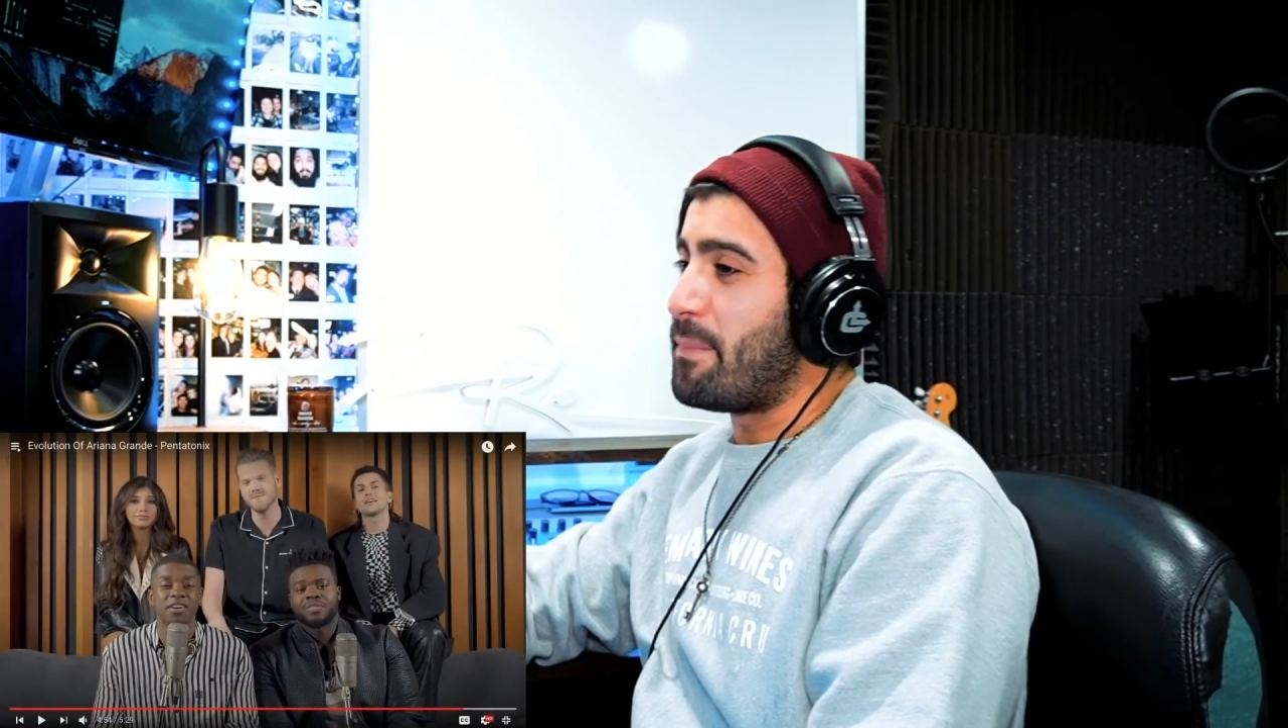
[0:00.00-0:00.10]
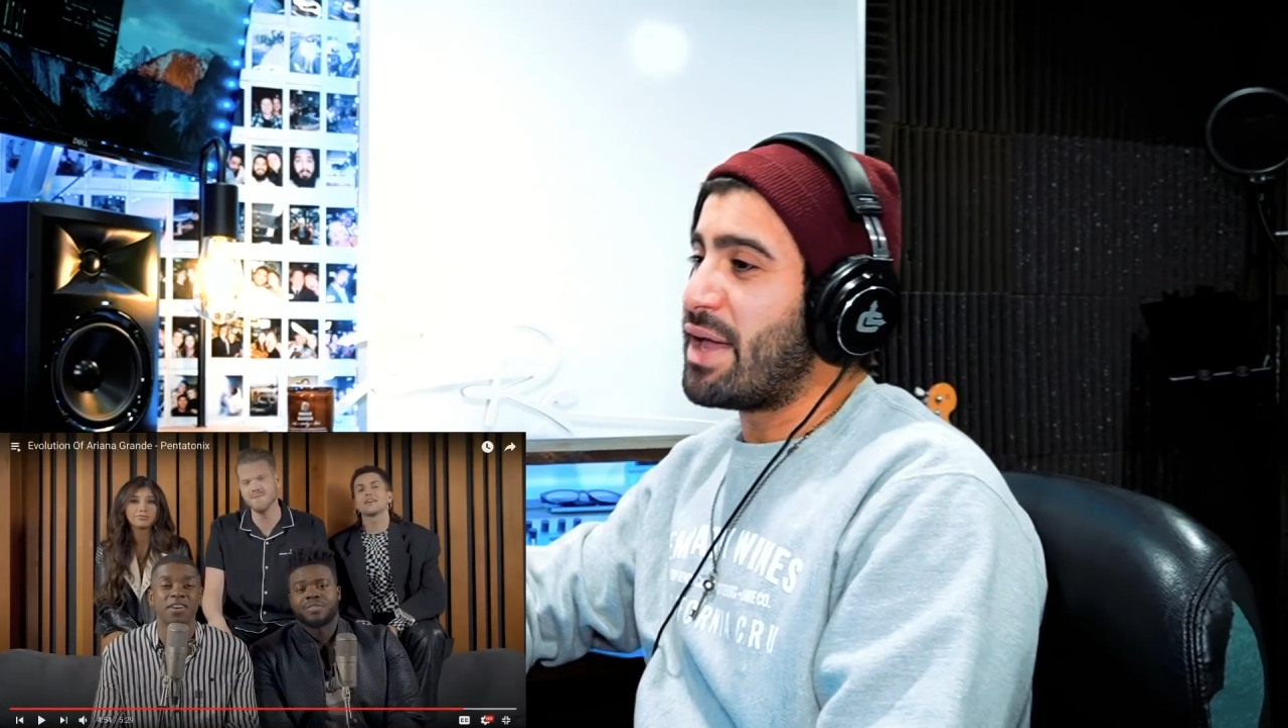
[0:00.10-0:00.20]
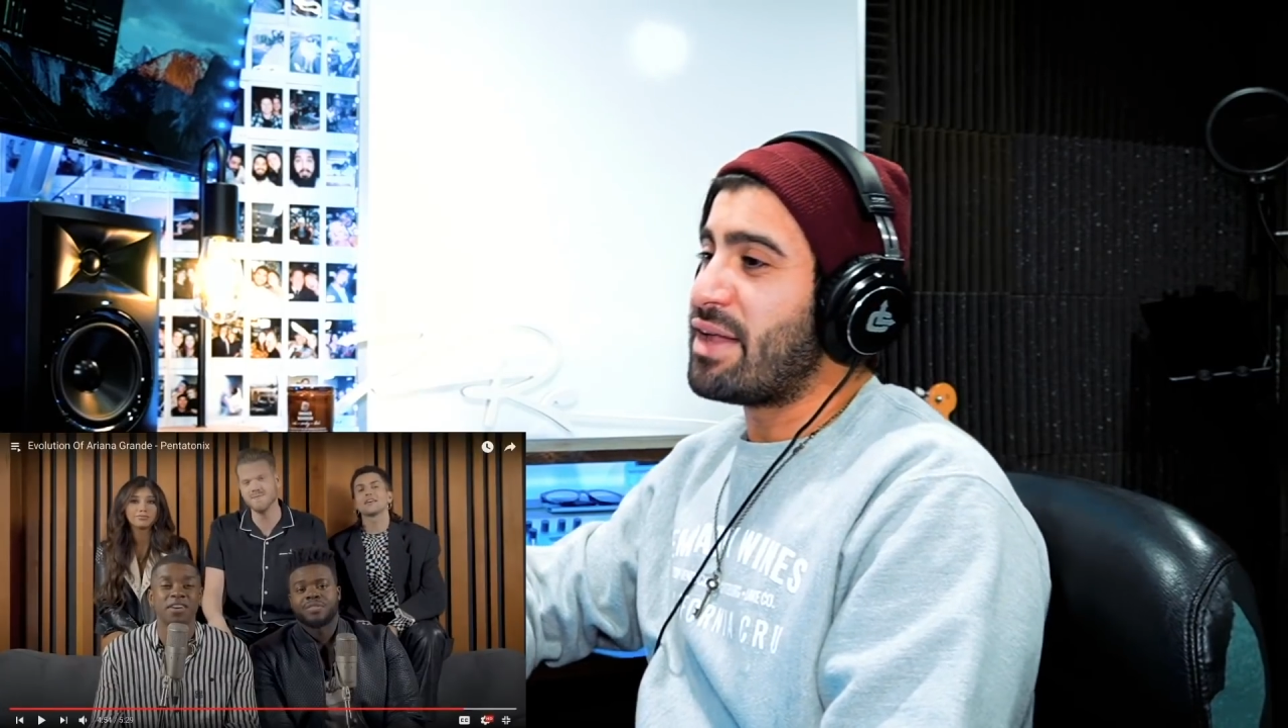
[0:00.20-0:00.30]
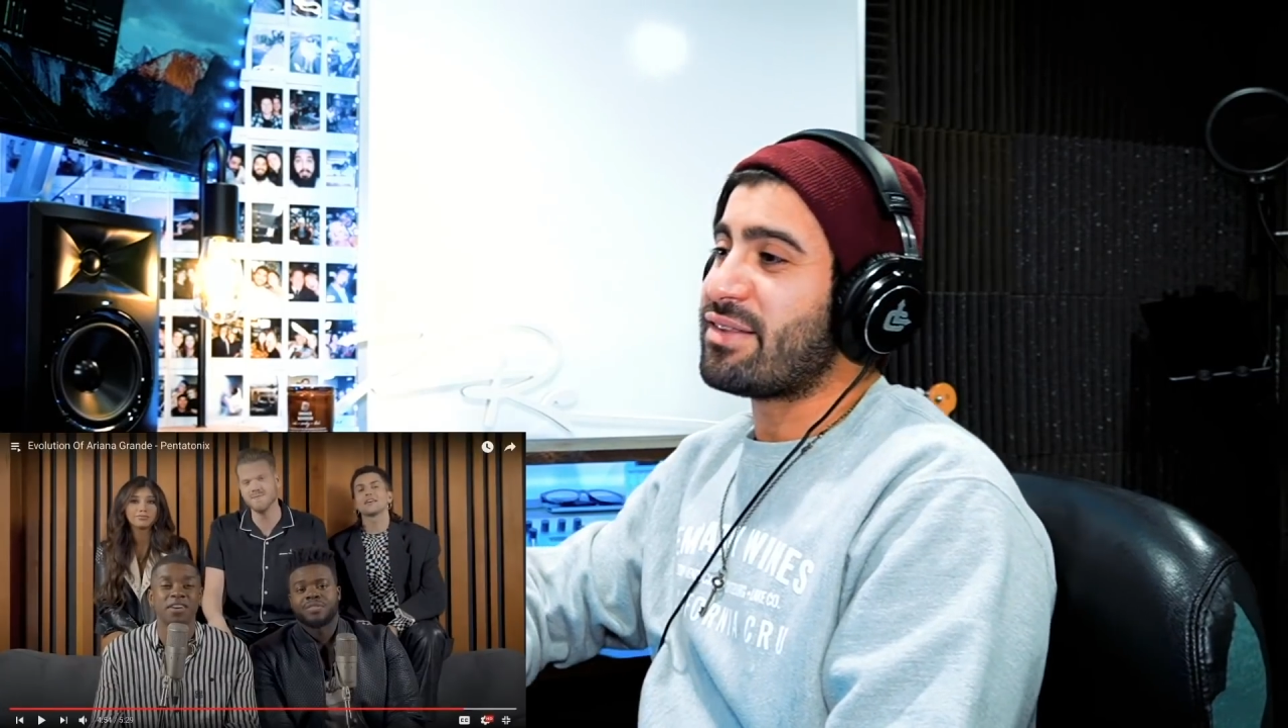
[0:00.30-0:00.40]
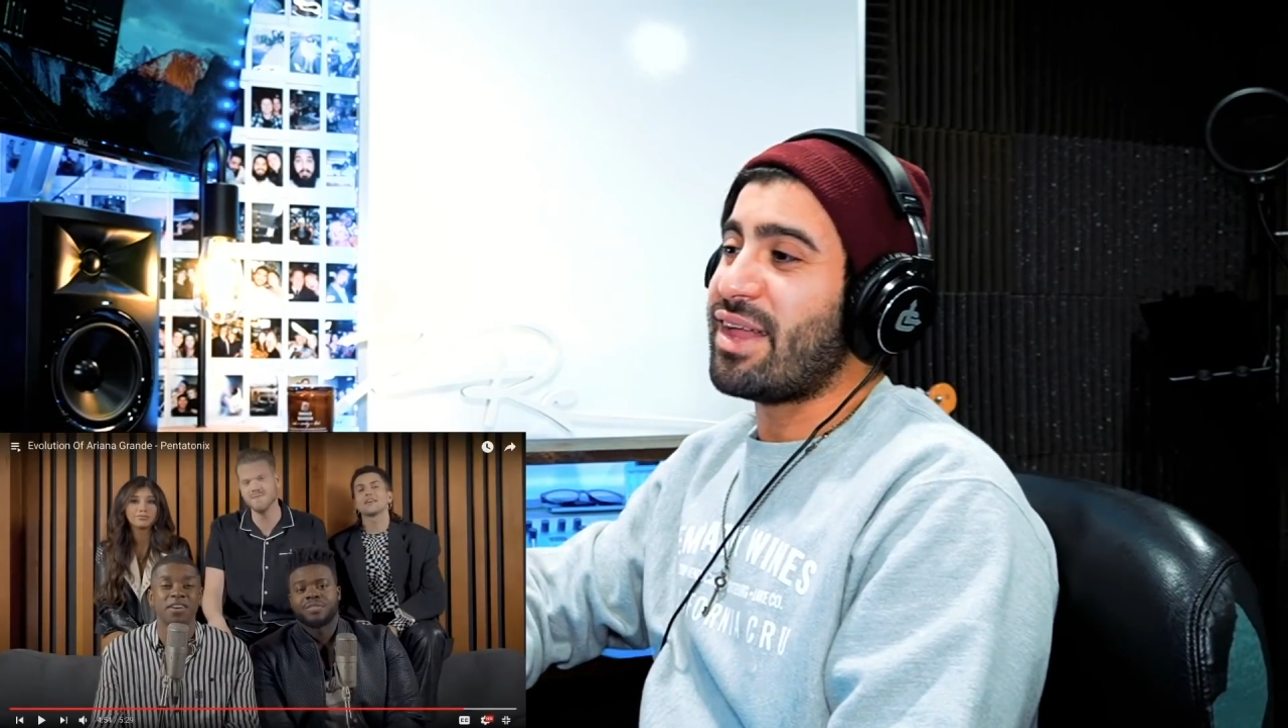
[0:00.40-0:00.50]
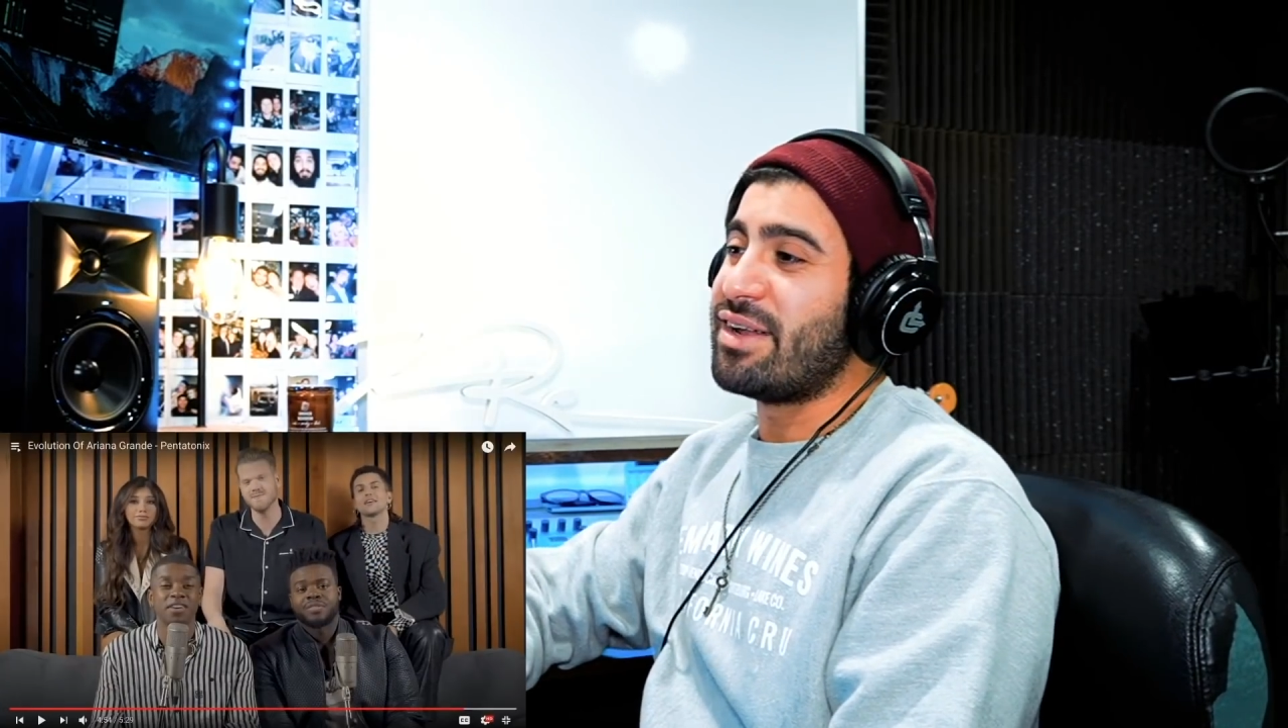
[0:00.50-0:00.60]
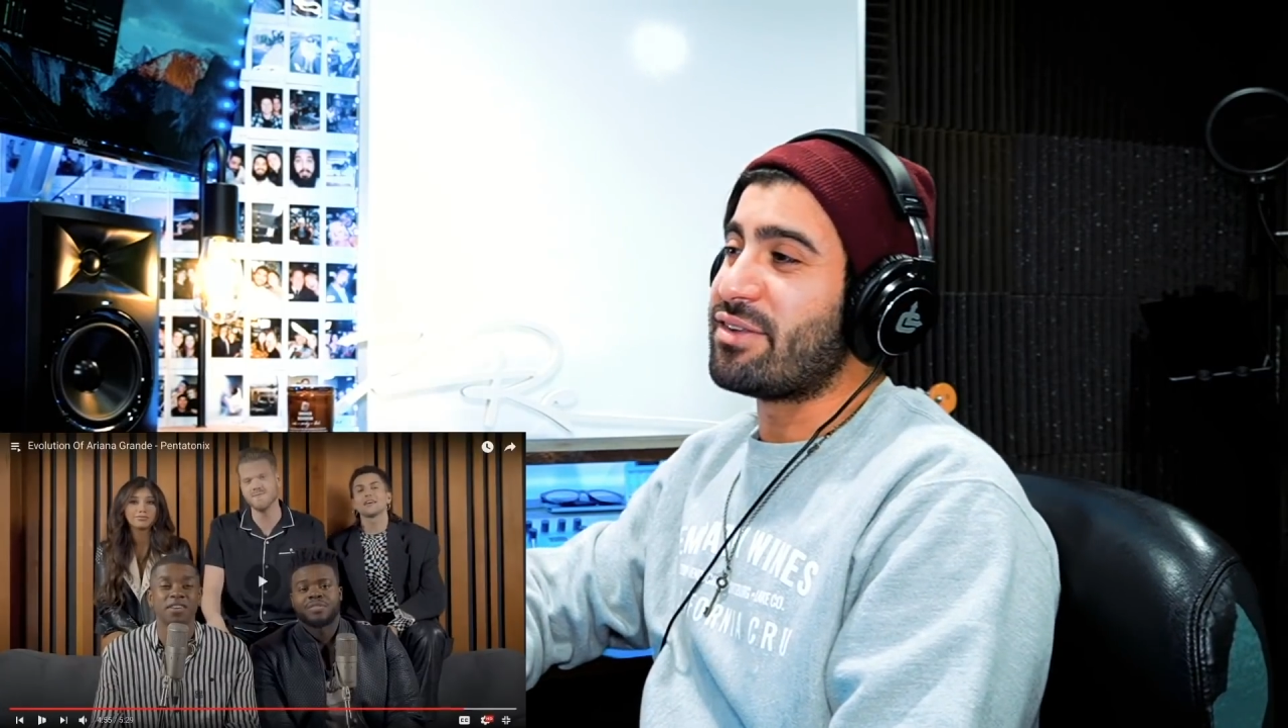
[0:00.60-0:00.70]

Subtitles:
bass line